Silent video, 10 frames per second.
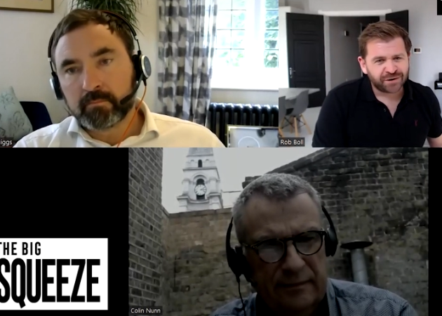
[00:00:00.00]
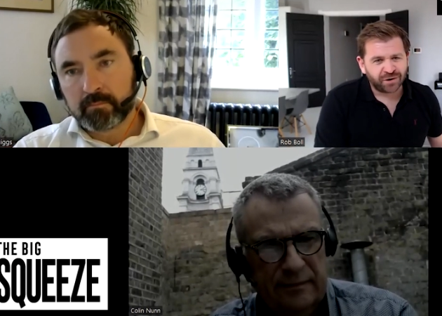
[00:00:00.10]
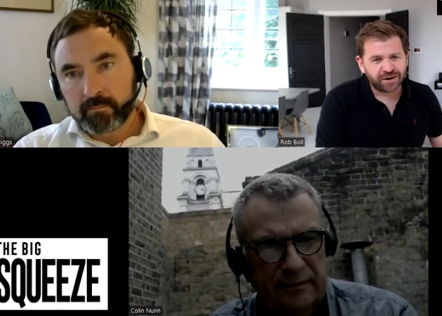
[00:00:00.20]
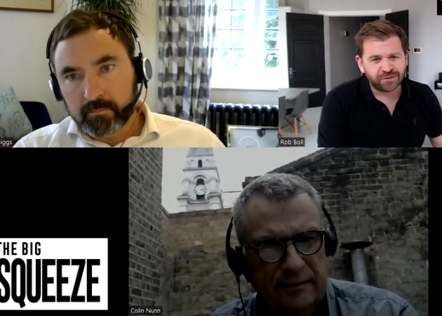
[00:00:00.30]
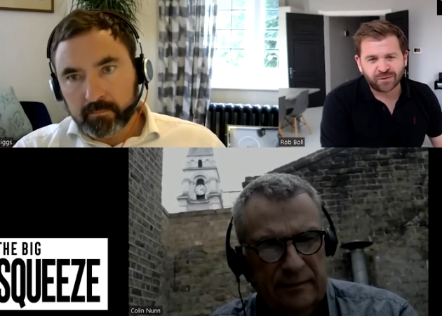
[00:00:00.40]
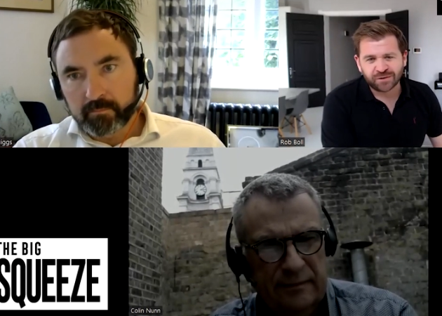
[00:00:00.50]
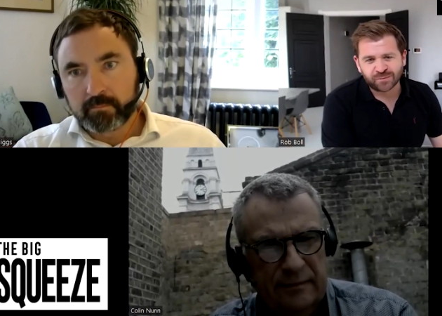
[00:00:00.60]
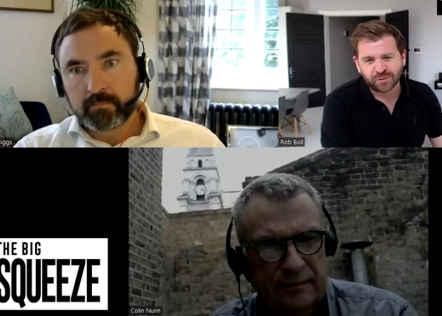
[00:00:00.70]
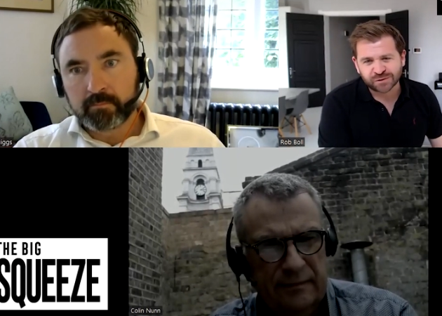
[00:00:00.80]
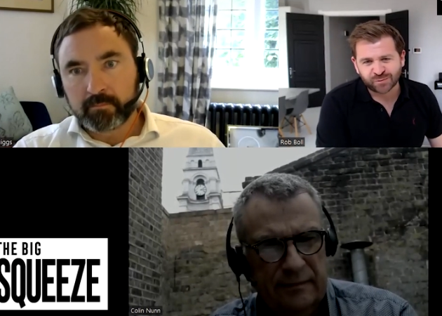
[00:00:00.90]
Speaker 1: Colin, what
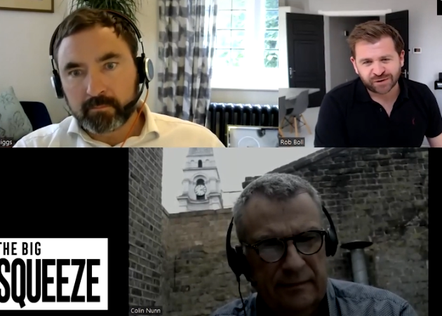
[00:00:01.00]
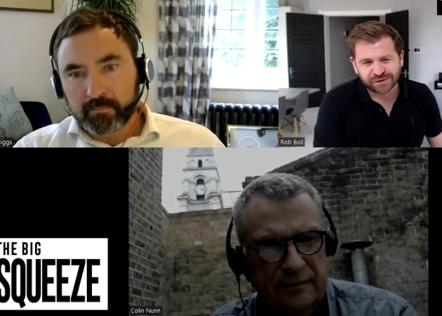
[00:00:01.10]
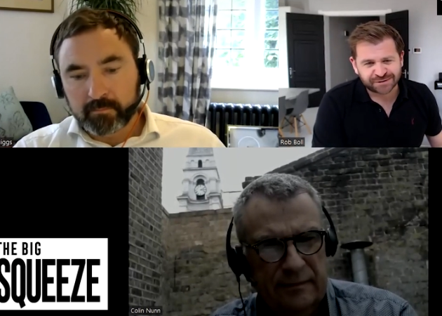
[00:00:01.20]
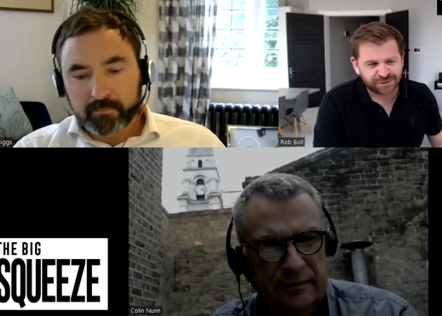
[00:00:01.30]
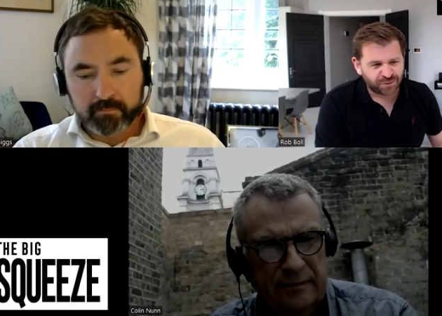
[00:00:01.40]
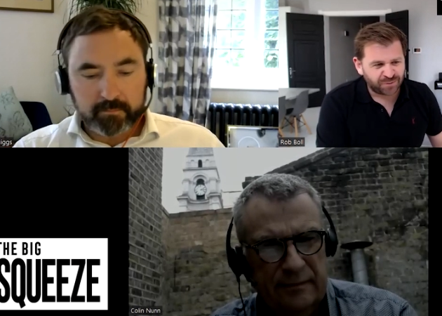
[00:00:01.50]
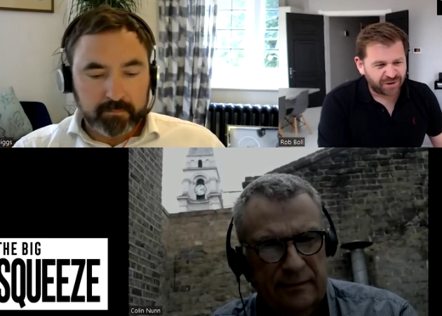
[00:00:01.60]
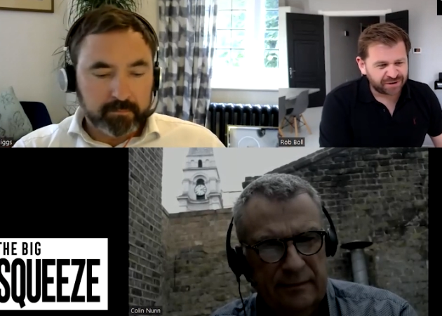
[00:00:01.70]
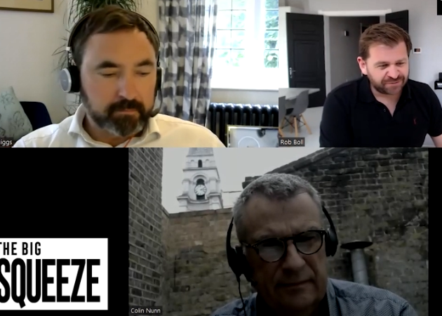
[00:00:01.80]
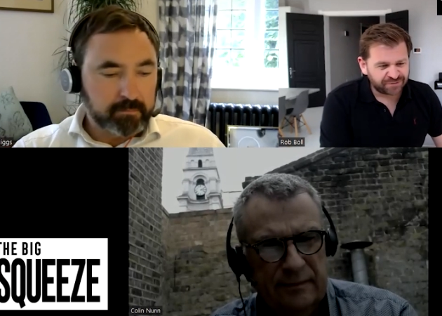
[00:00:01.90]
what springs to your
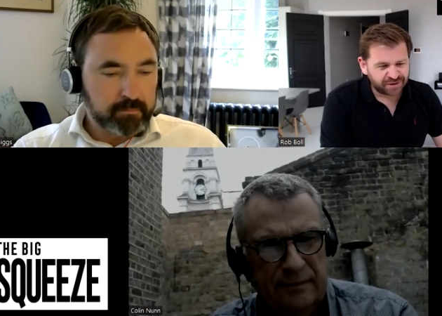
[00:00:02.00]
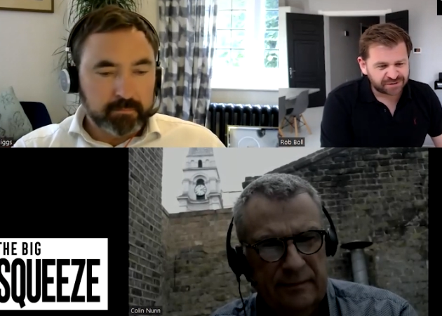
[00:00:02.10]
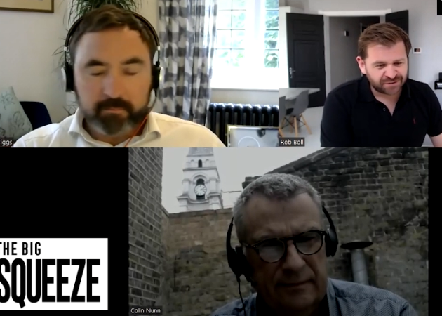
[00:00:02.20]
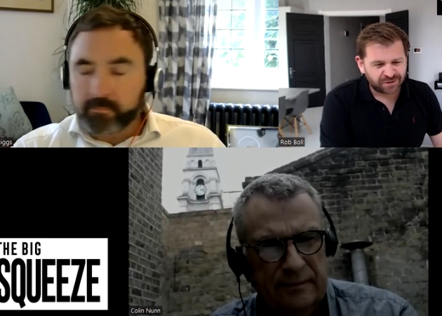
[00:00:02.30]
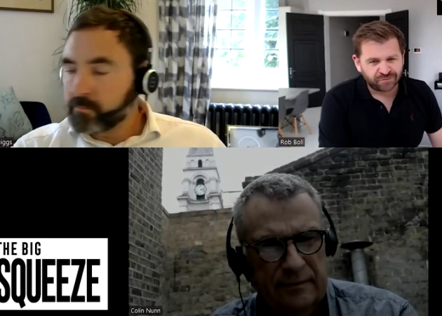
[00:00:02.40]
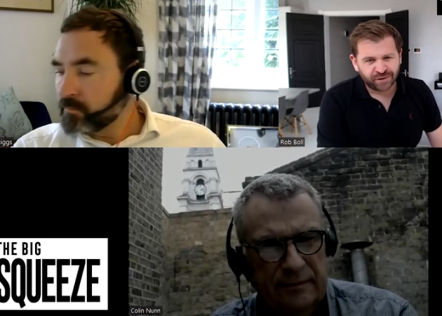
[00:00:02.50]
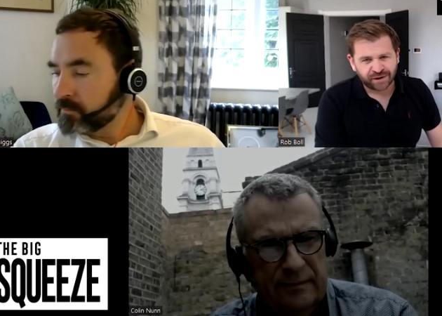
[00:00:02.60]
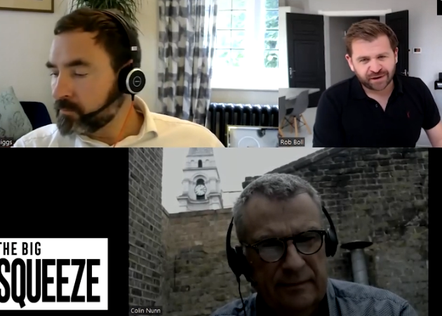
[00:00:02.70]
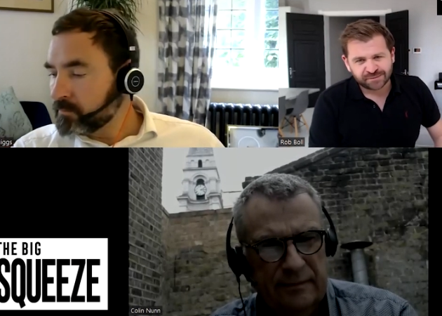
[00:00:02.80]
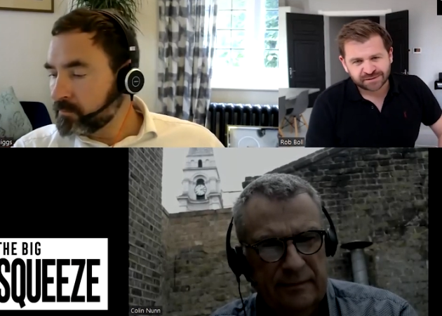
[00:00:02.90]
mind first off when it
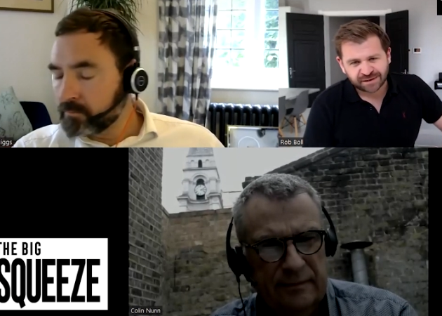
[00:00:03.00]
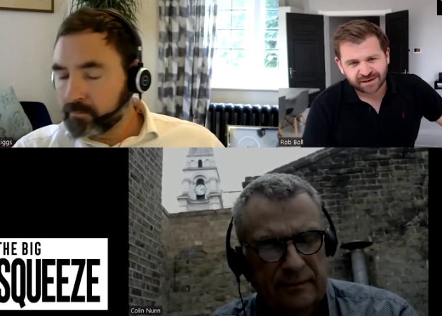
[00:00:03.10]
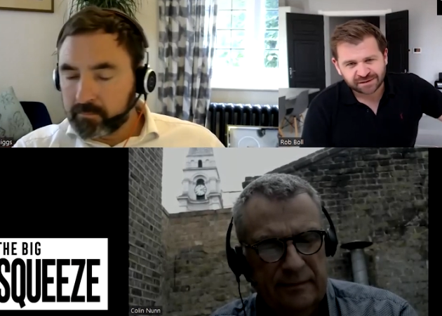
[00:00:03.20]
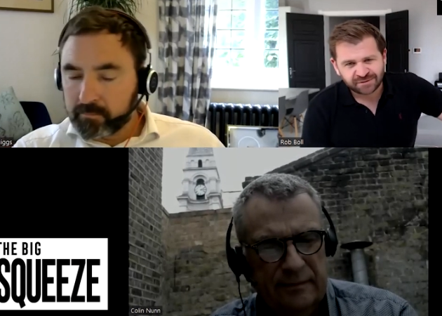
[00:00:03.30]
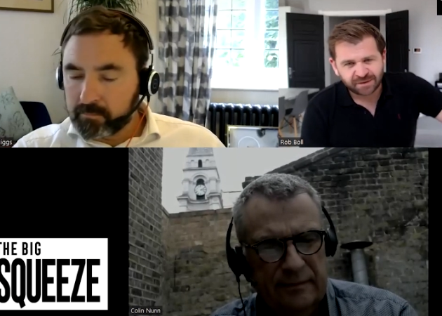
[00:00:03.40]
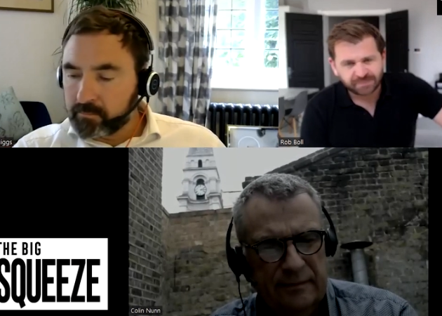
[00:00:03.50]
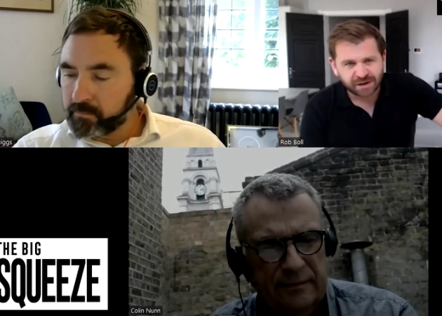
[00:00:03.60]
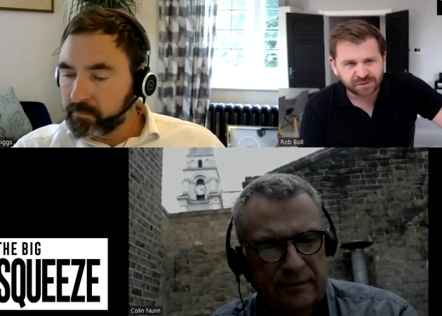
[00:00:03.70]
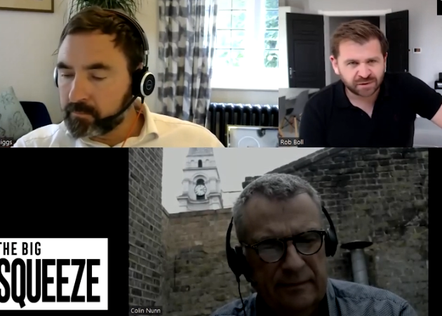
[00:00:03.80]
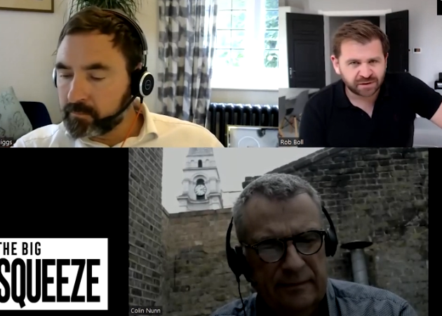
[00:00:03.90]
comes to cash flow
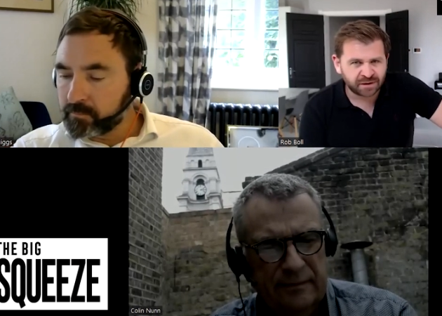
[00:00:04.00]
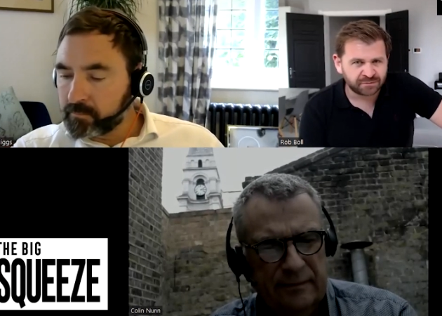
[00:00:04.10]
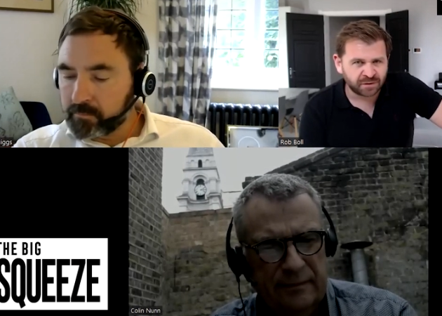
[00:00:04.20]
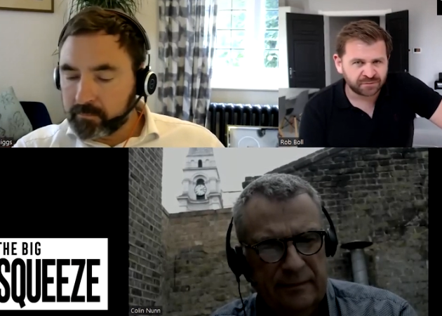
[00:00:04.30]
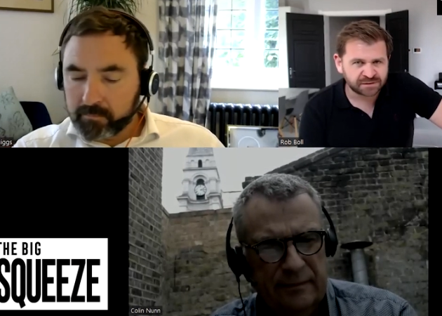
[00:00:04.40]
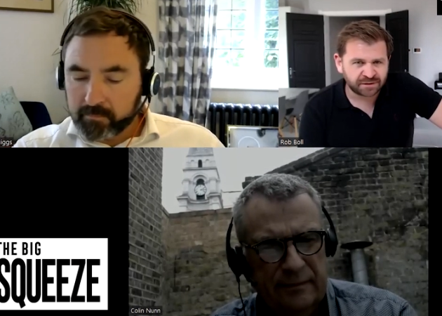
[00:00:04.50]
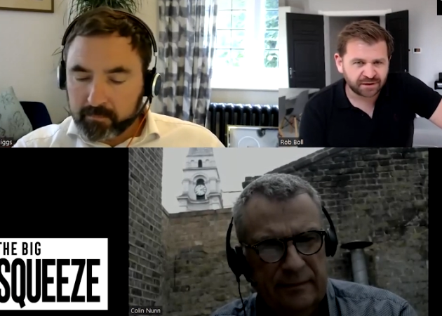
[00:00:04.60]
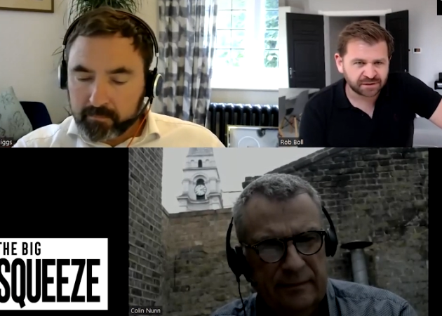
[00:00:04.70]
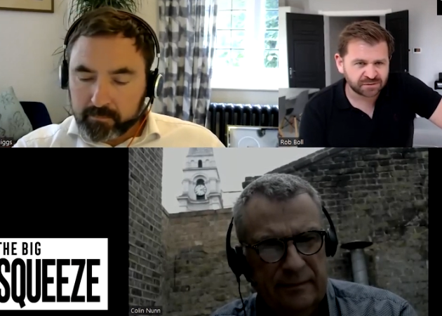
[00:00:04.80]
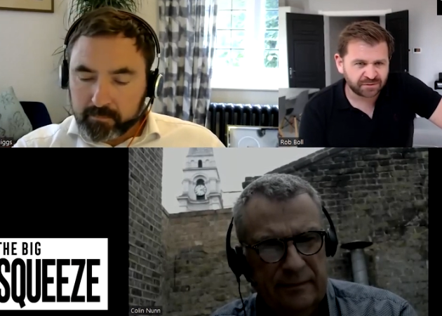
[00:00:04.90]
management? And obviously,
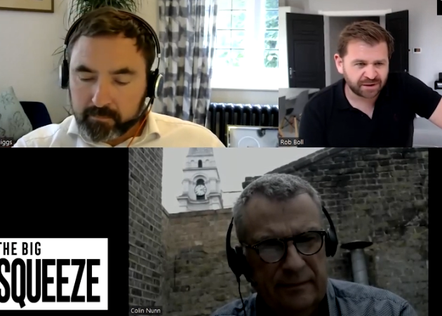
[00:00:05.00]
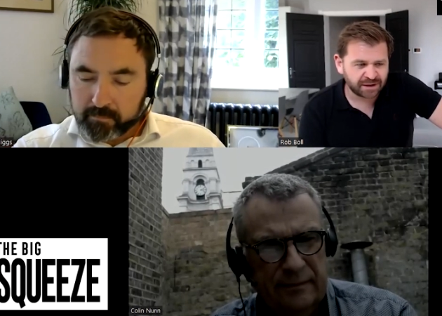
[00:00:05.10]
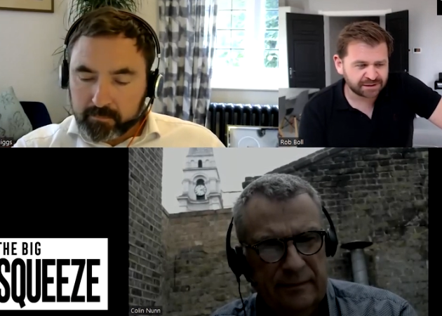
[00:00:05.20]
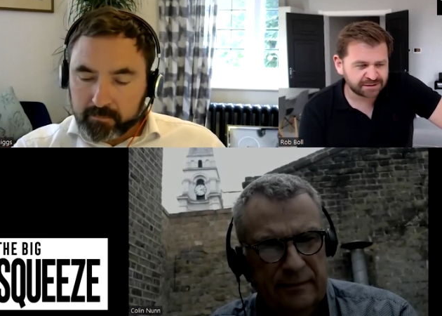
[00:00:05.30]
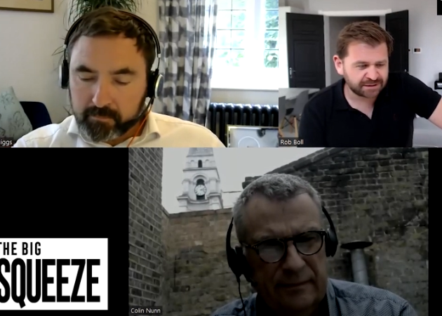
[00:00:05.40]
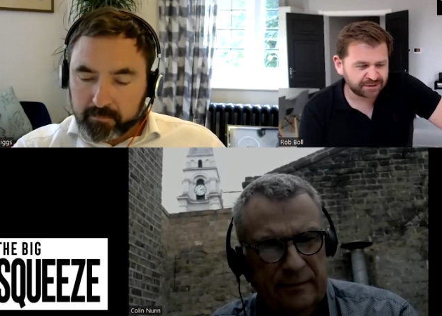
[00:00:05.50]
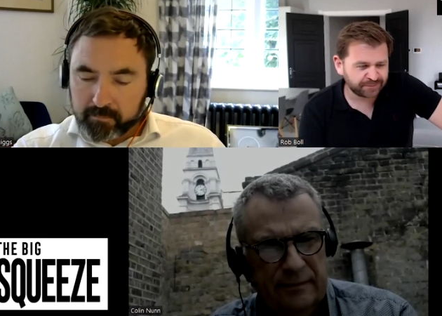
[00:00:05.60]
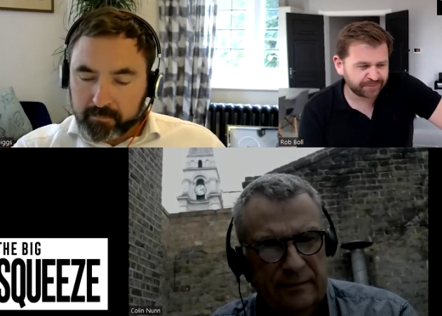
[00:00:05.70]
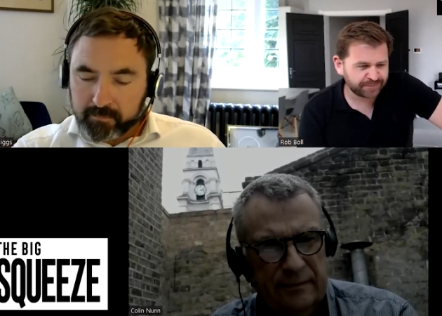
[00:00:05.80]
thanks for being here today.